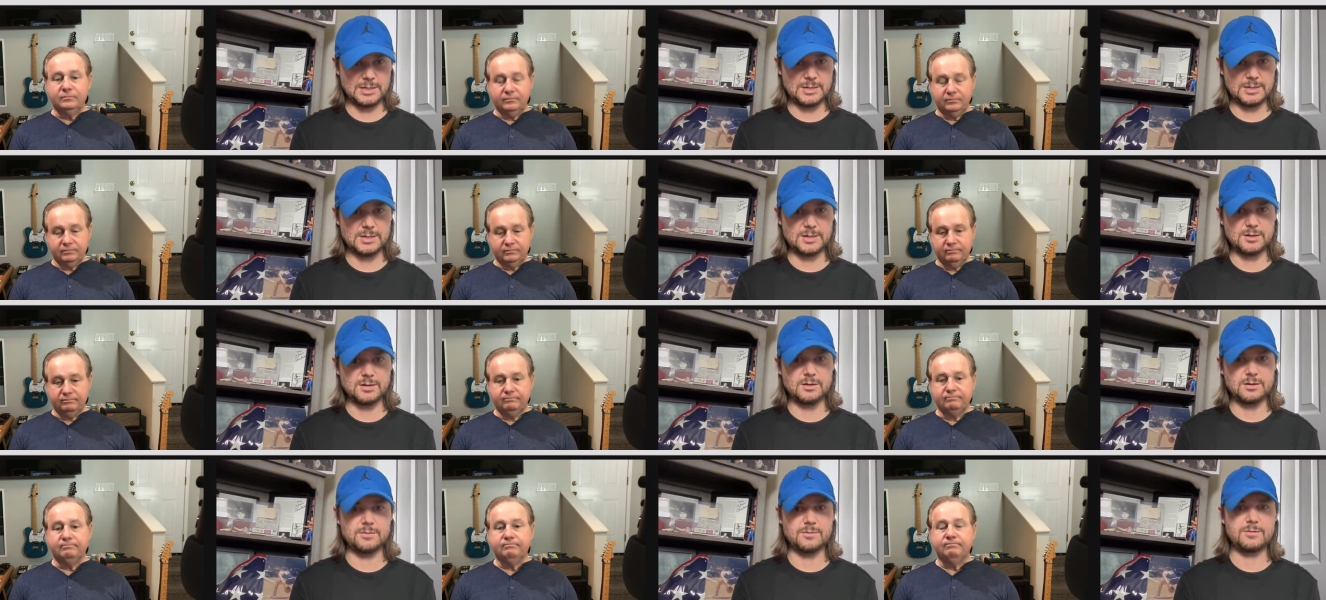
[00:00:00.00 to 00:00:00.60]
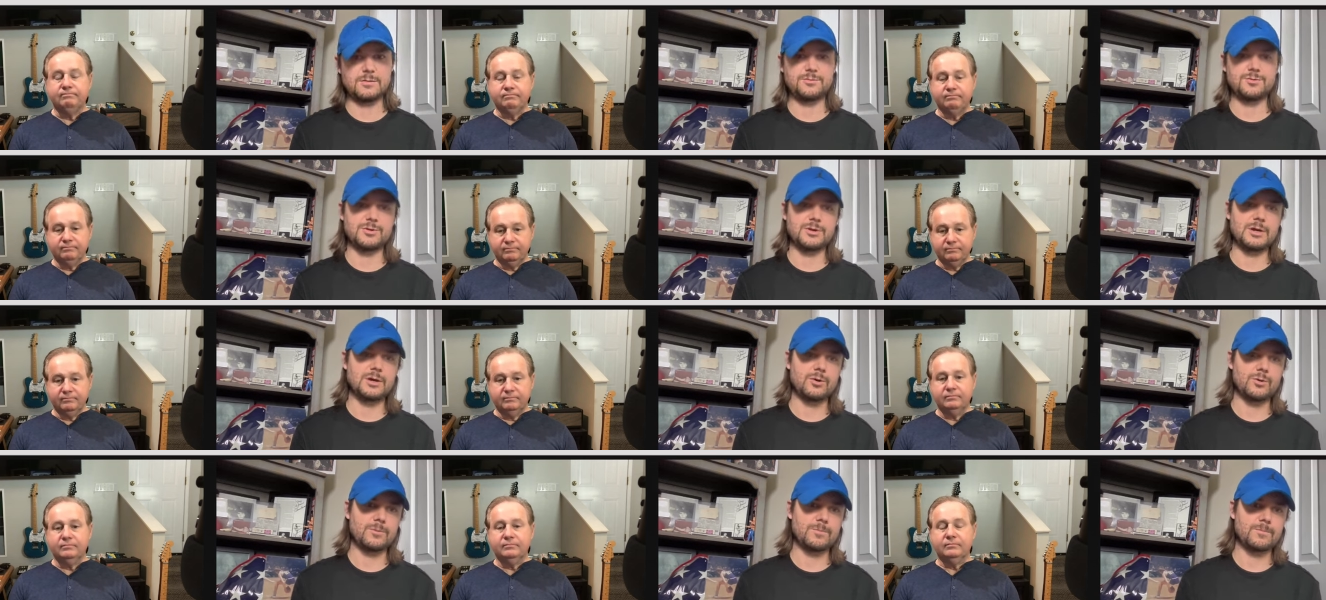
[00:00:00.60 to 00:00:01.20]
Speaker 1: Uh, you
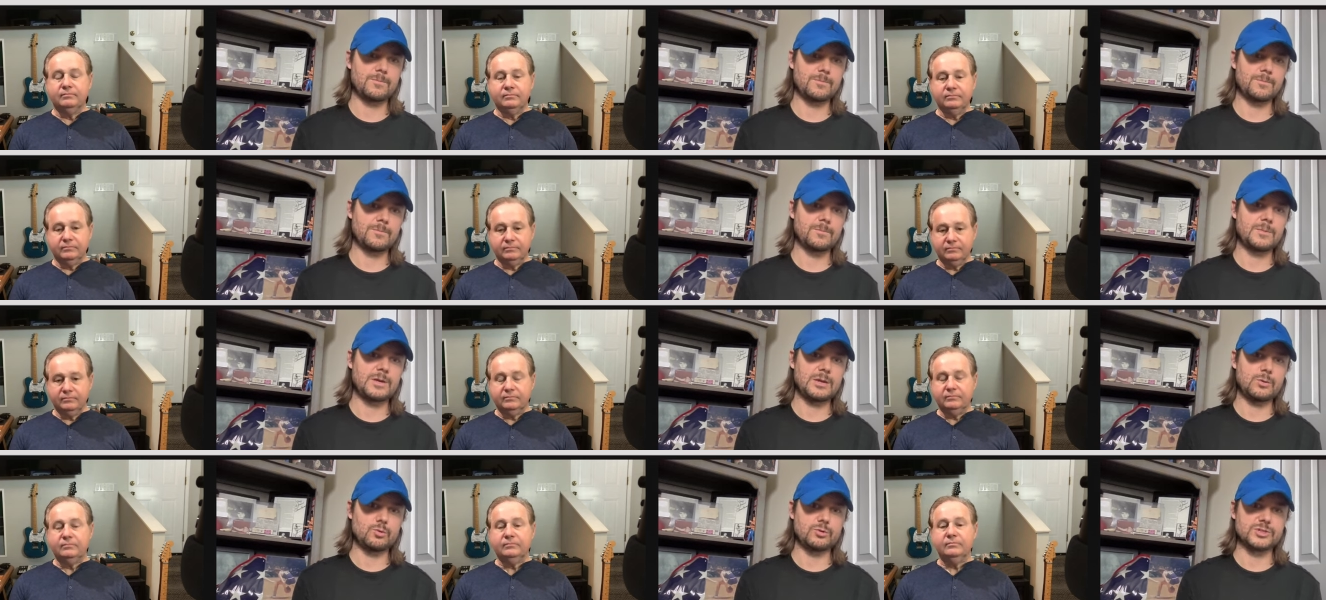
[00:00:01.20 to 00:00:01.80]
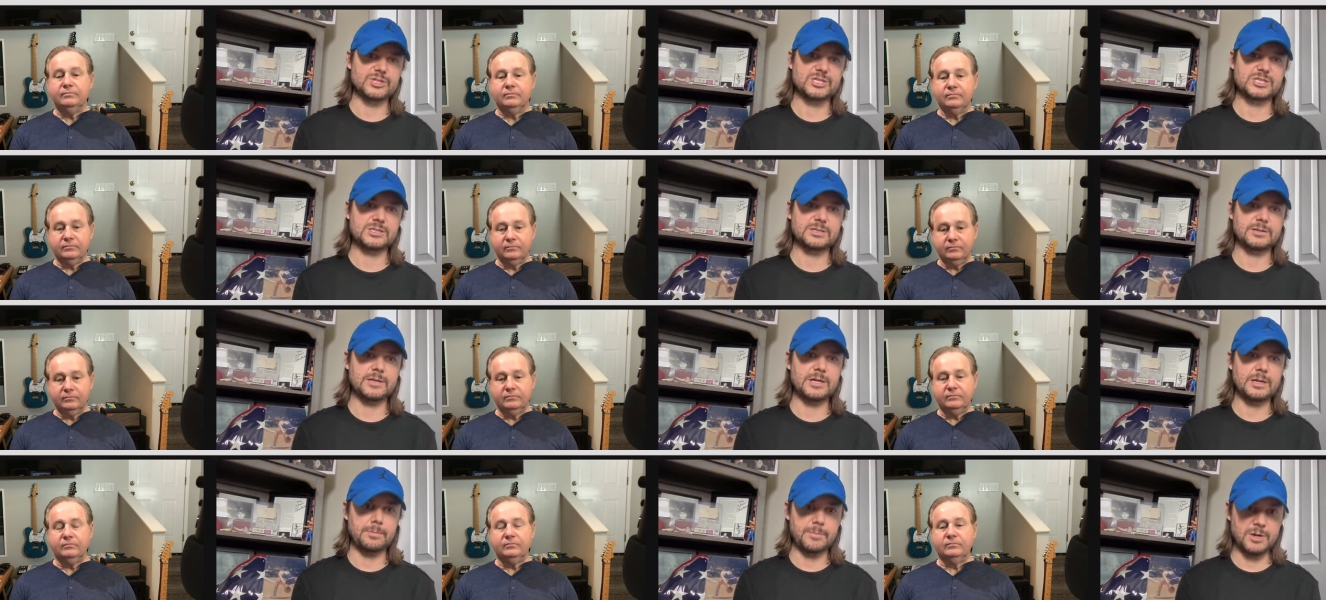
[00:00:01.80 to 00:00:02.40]
know, he was
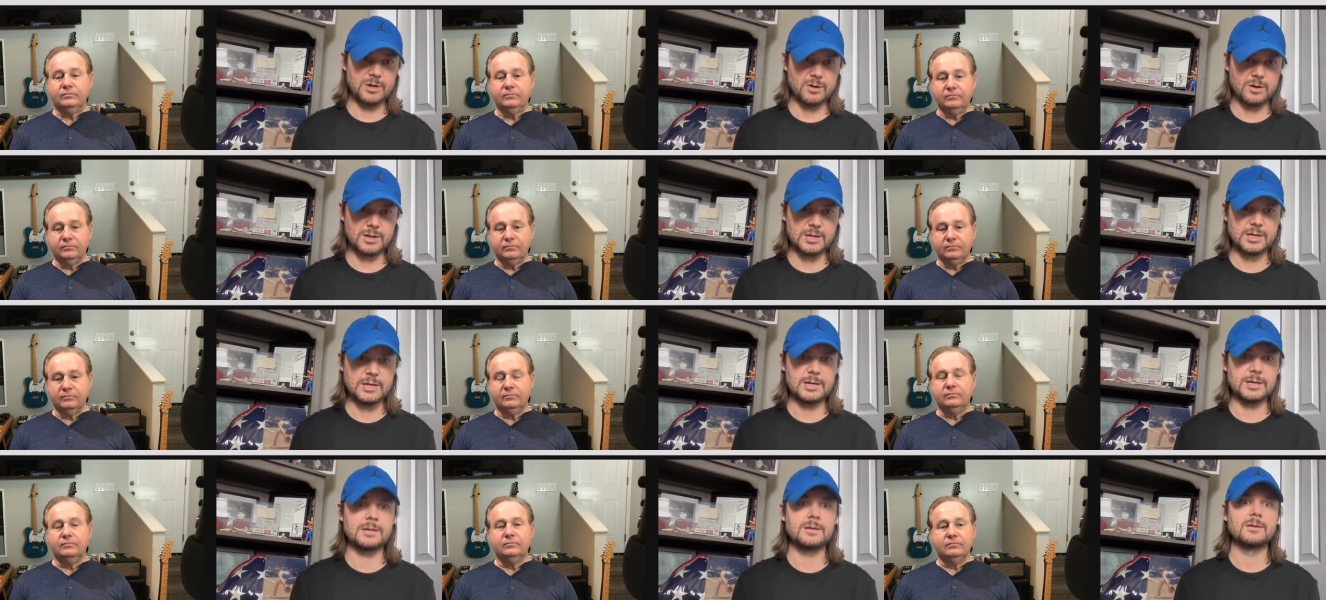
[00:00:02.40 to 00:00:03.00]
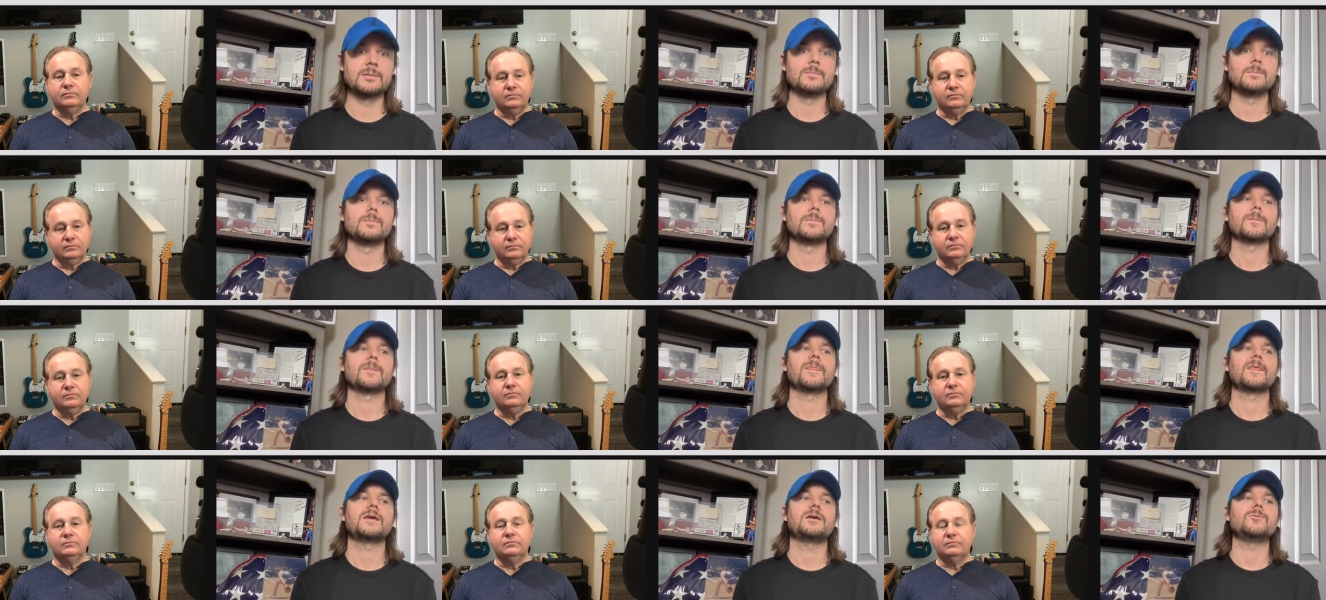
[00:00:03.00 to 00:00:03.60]
in America.
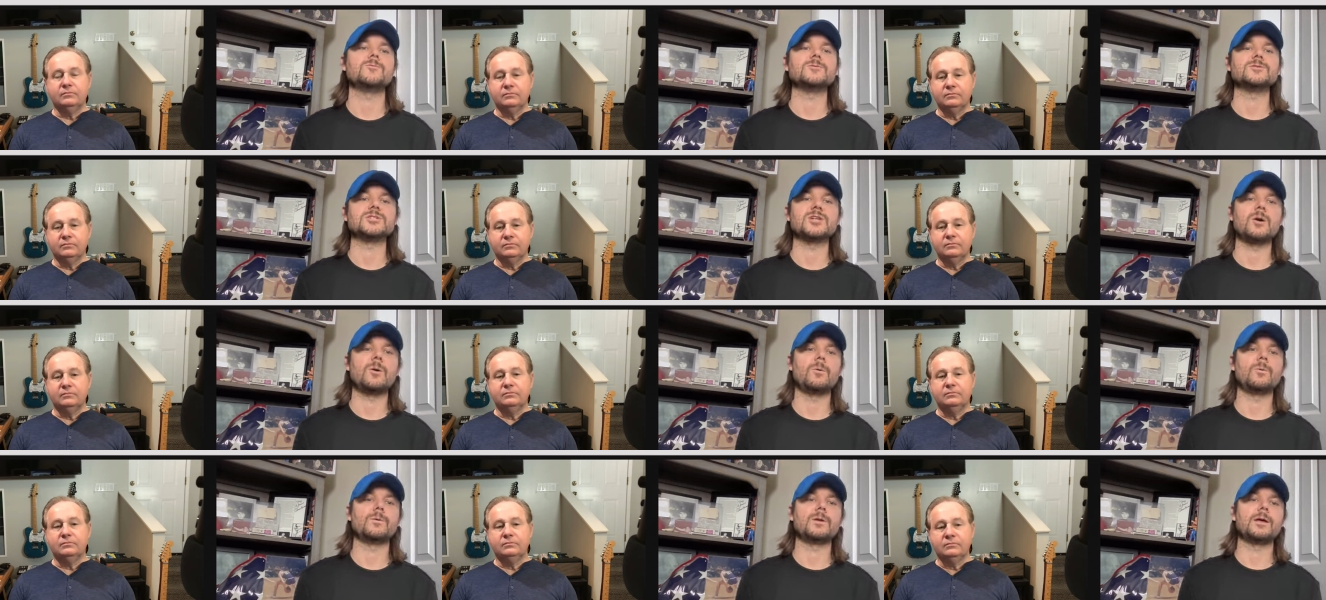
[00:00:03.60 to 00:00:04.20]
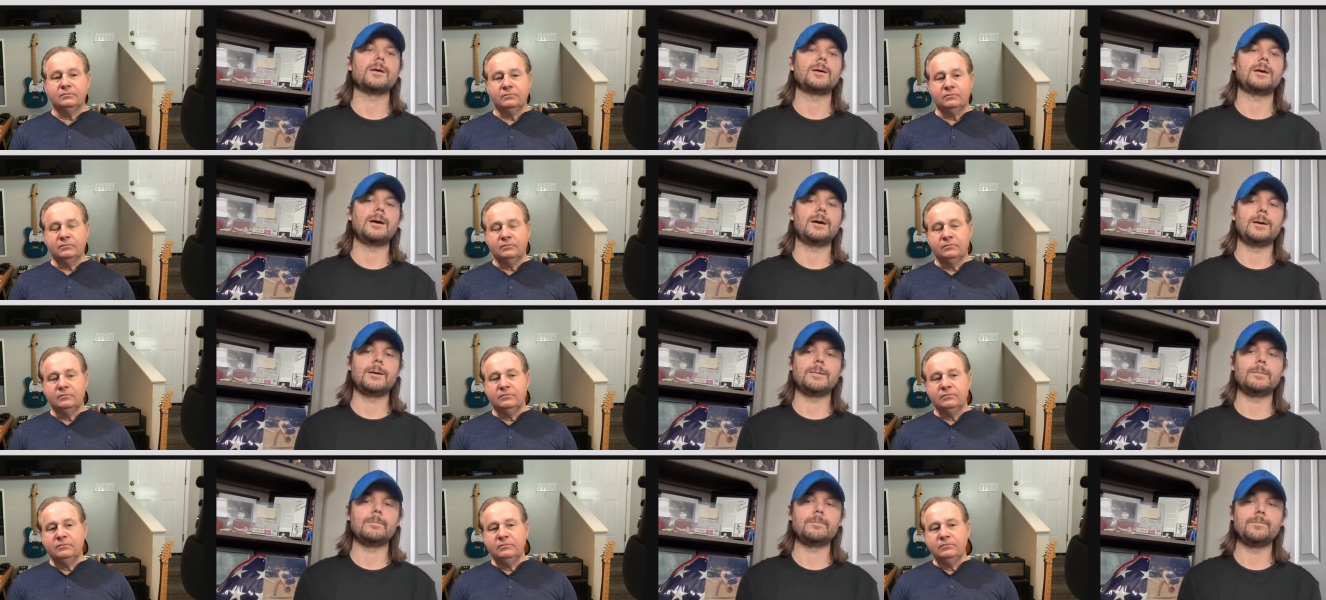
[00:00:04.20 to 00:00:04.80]
He was on
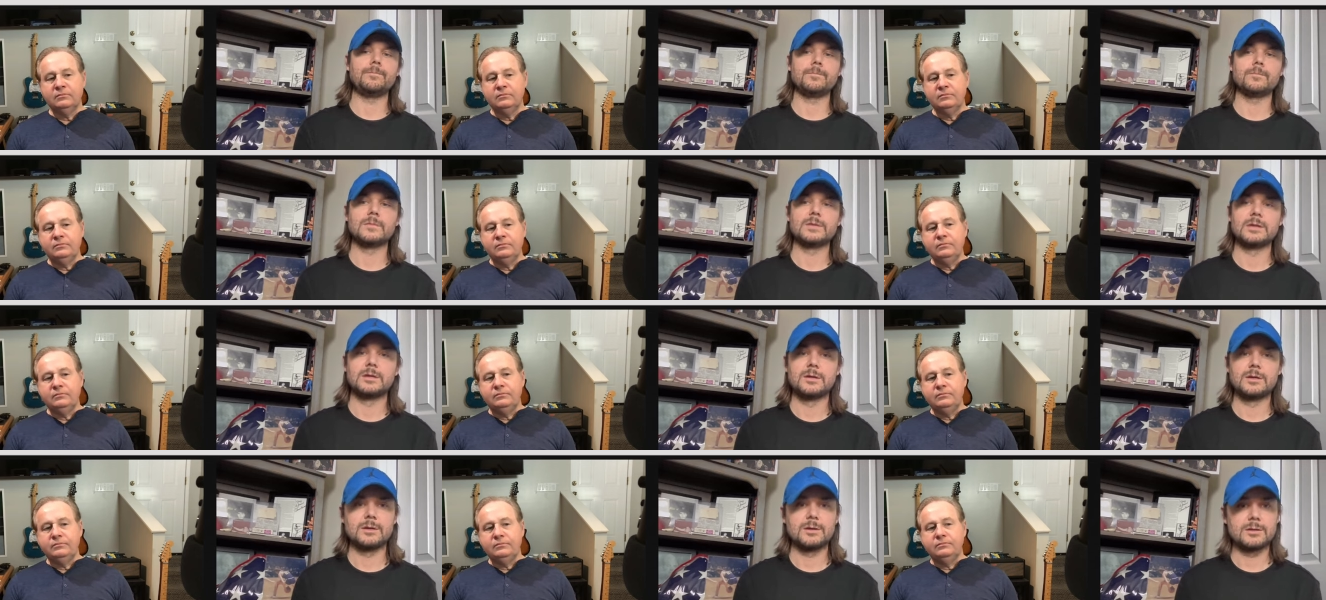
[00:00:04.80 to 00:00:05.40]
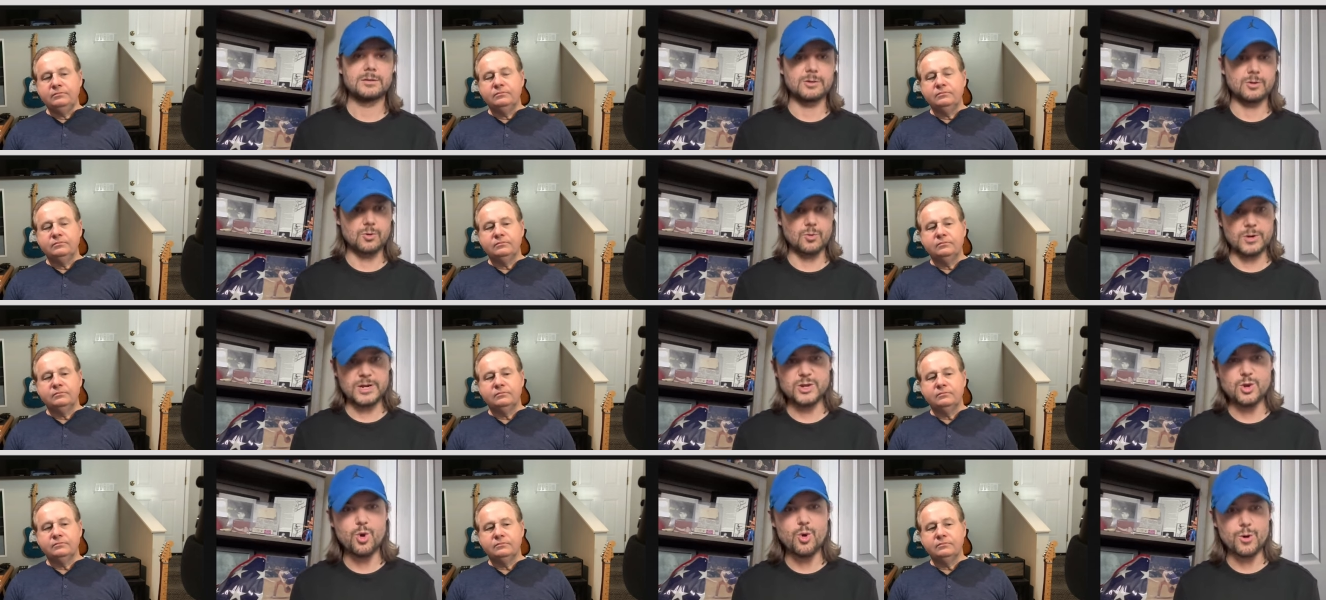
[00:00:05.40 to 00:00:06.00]
um, the
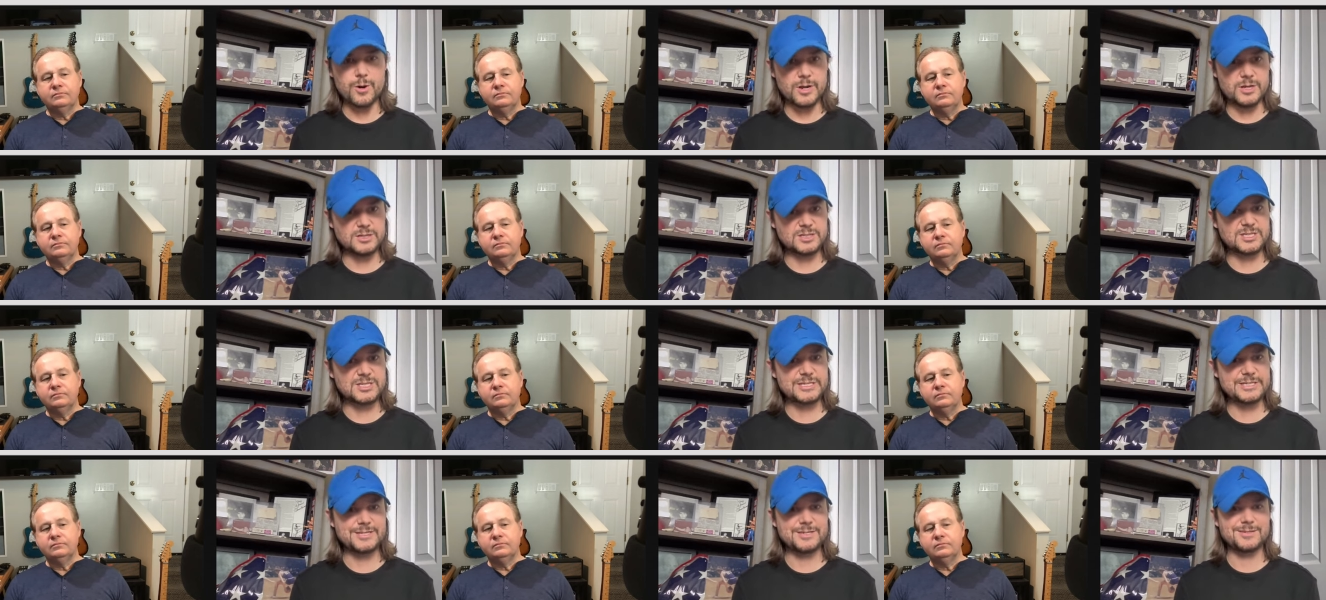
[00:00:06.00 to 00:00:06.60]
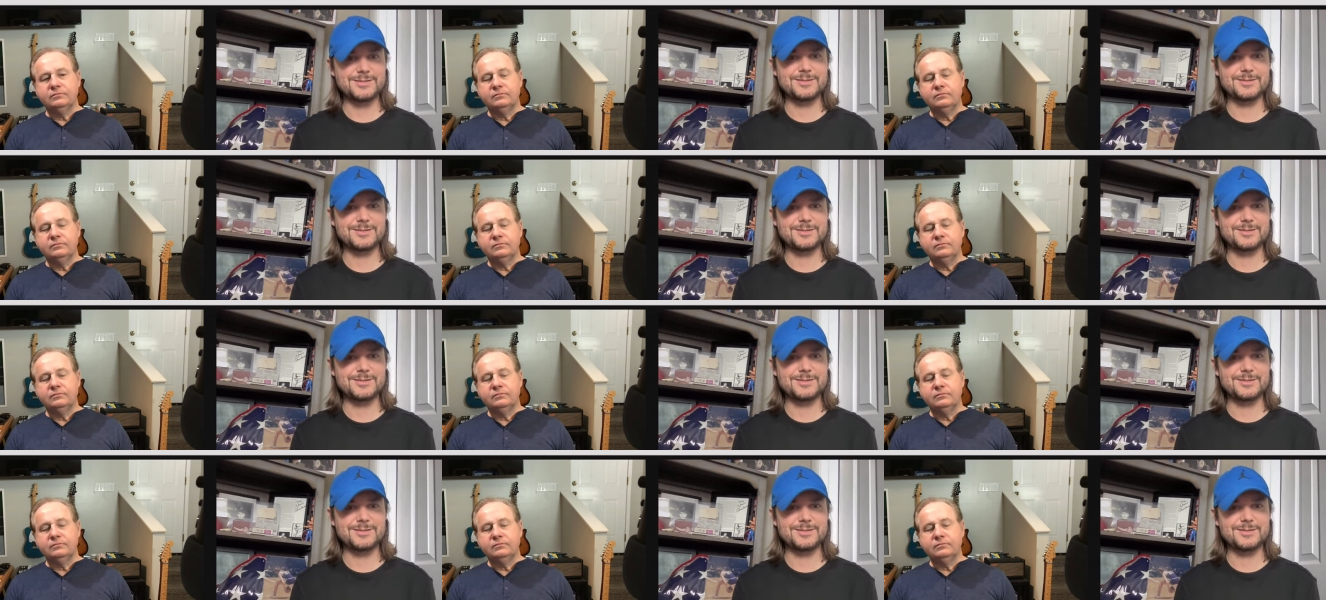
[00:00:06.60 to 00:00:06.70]
Green Hornets